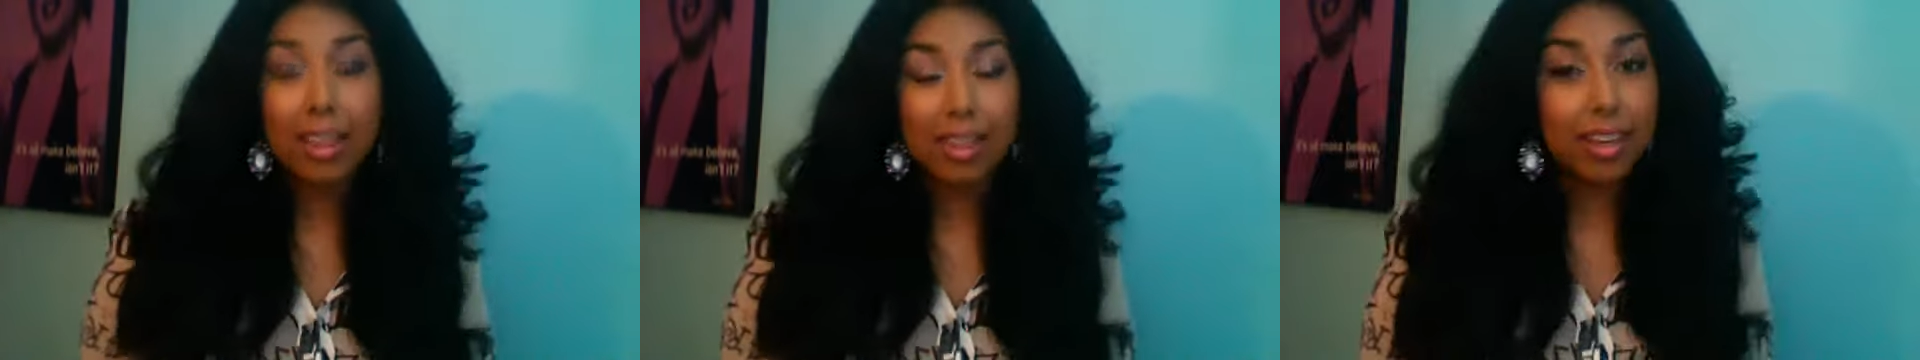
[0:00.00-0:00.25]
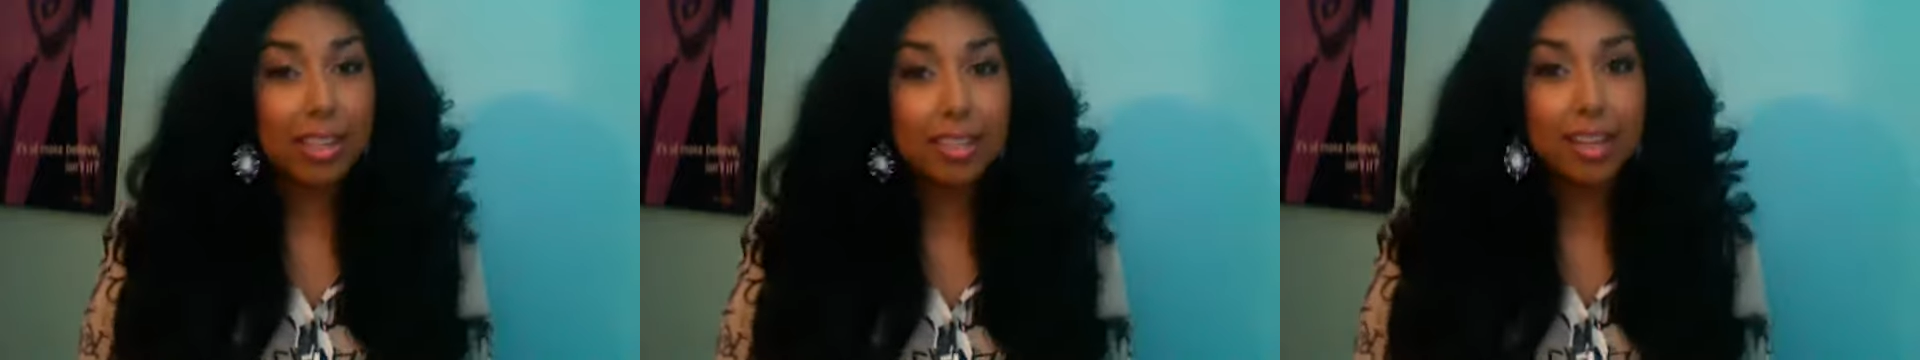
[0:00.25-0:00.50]

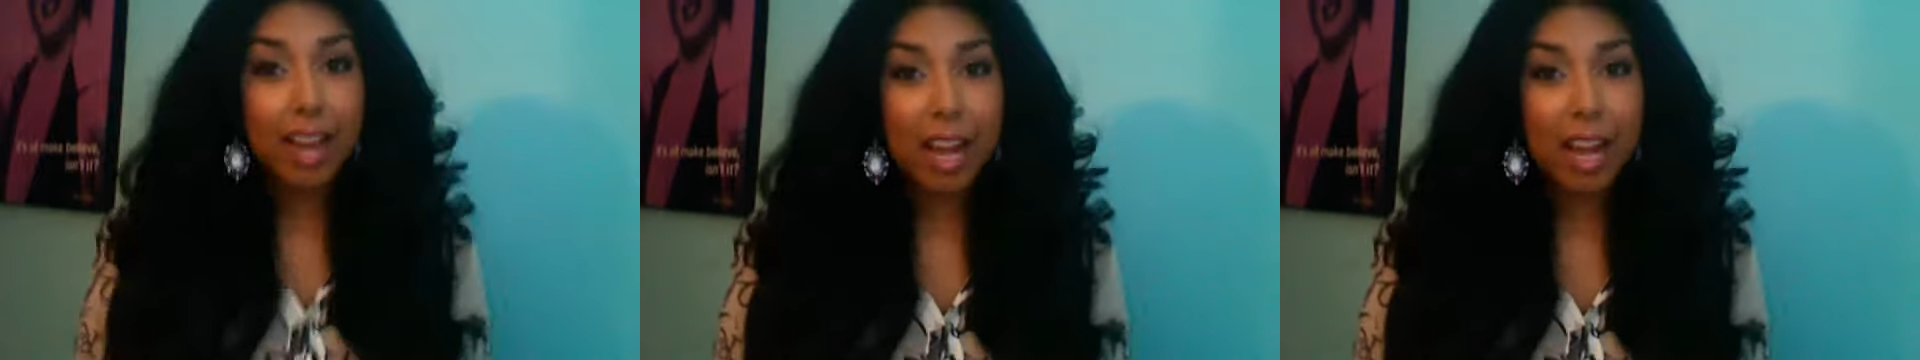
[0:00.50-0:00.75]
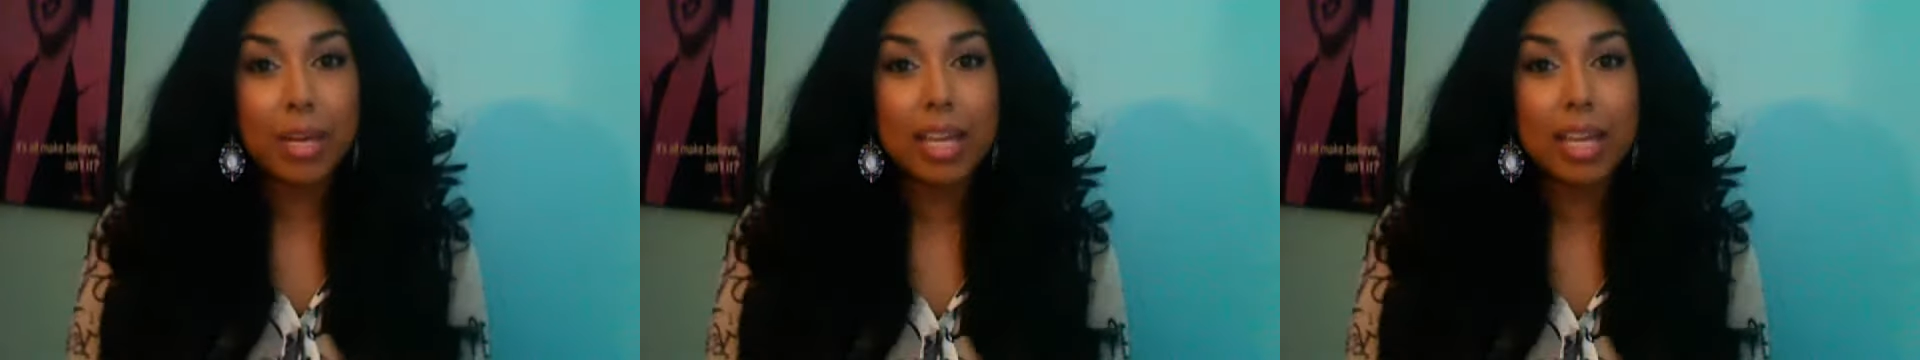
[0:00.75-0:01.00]
This
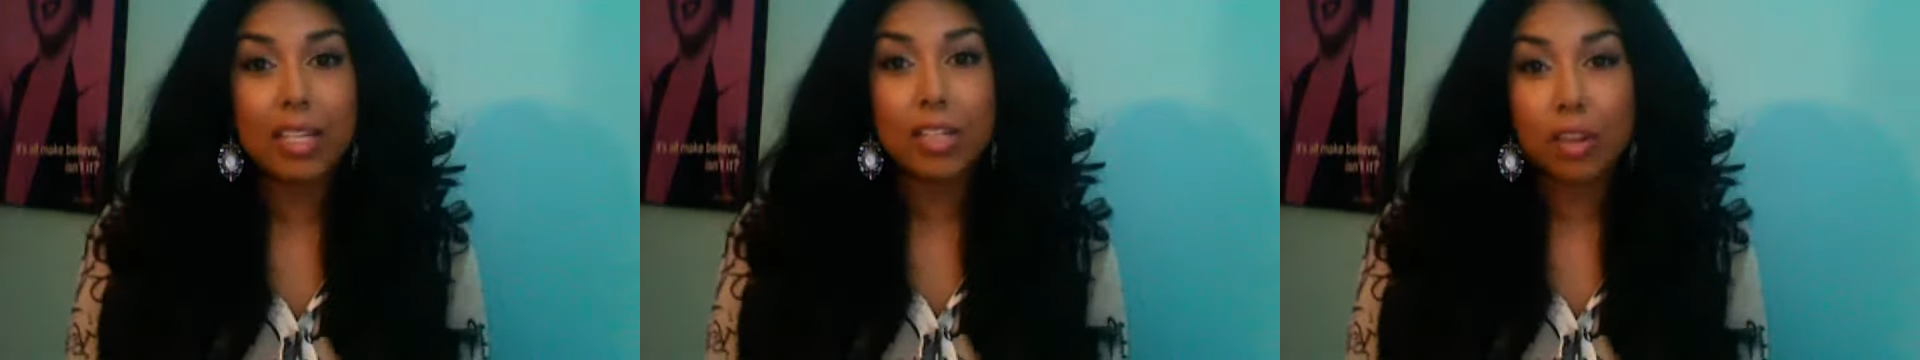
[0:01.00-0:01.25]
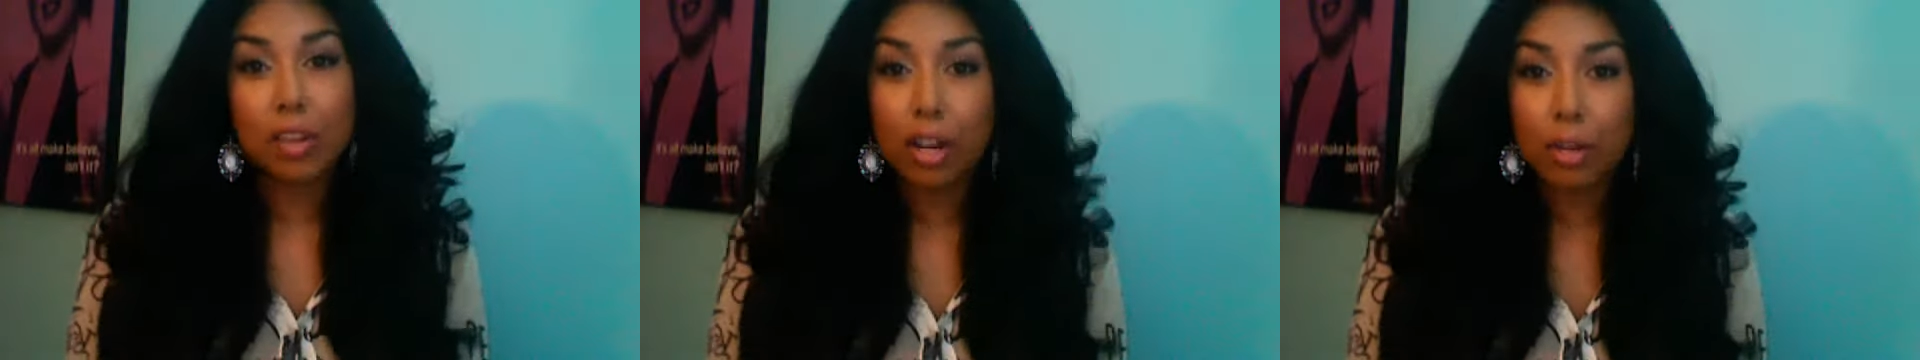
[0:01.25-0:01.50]
time it
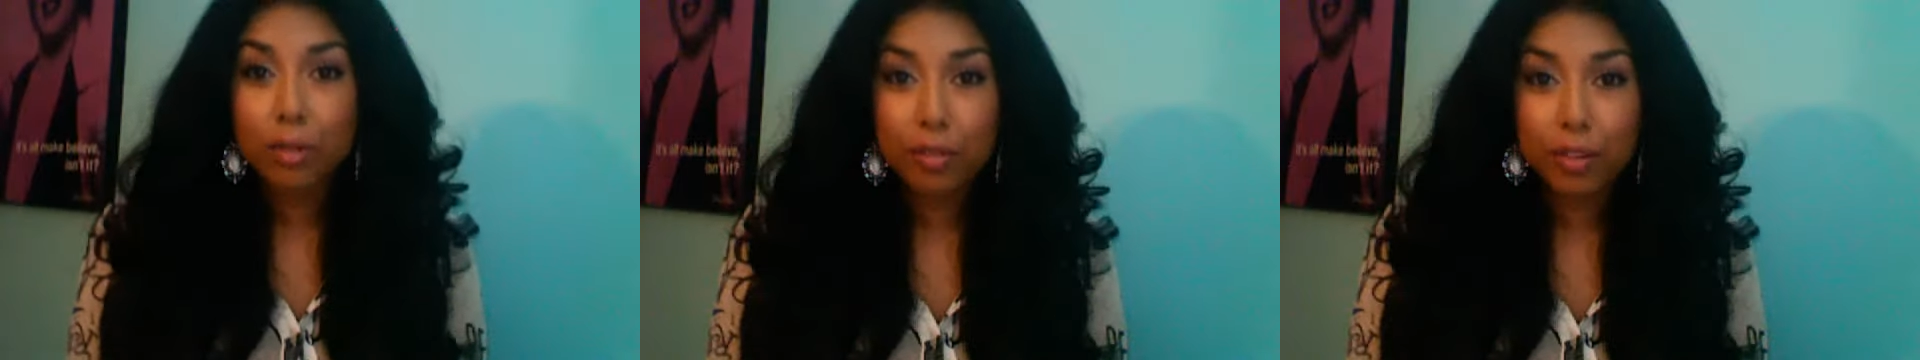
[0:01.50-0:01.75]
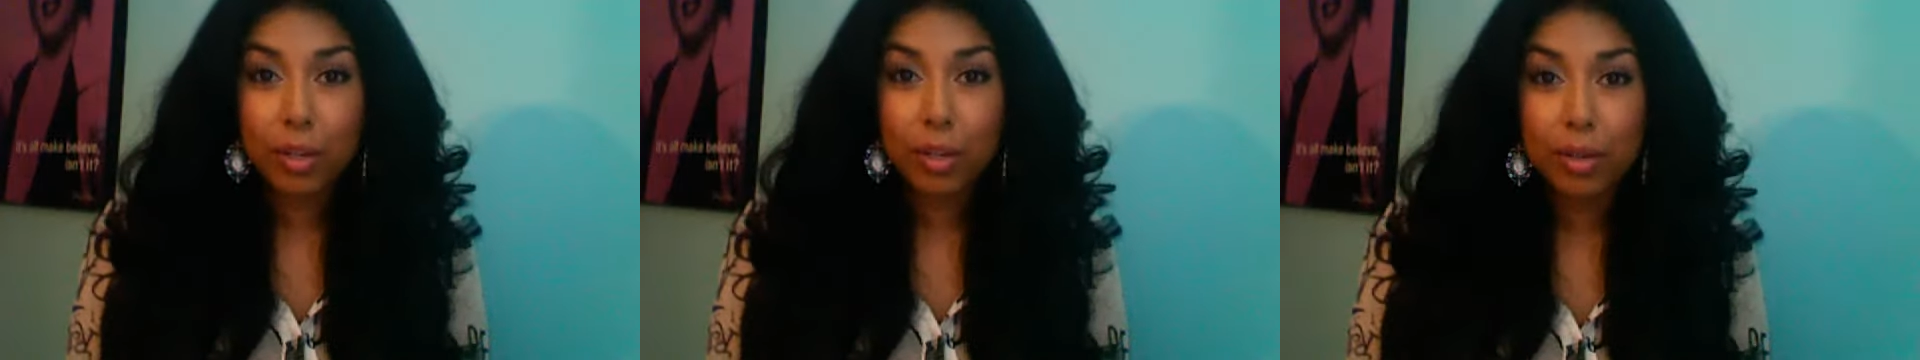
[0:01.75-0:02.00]
is not a
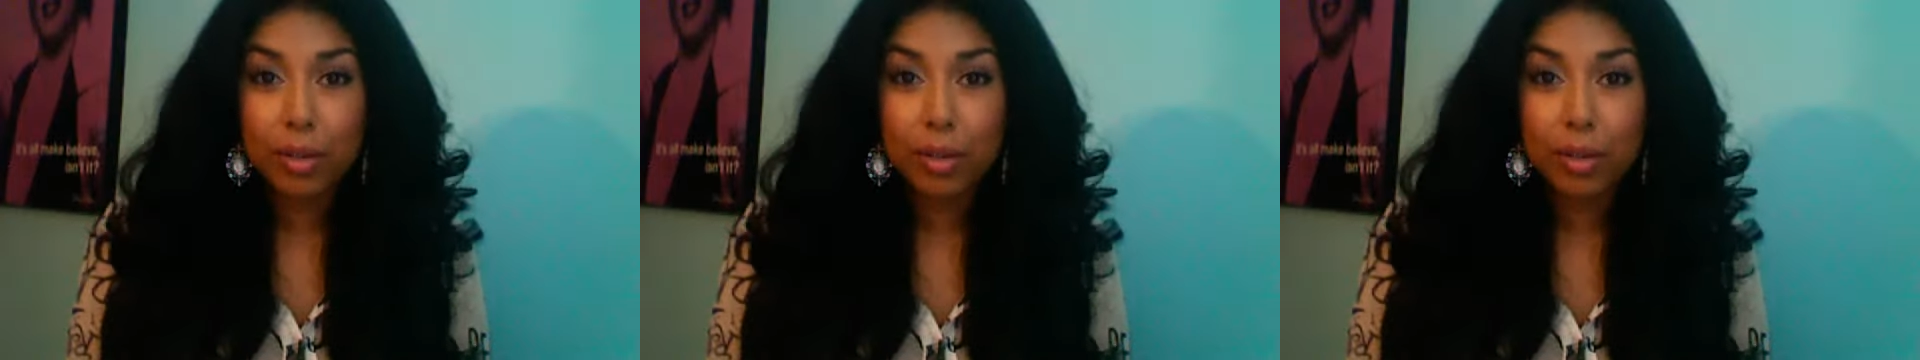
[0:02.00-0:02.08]
review,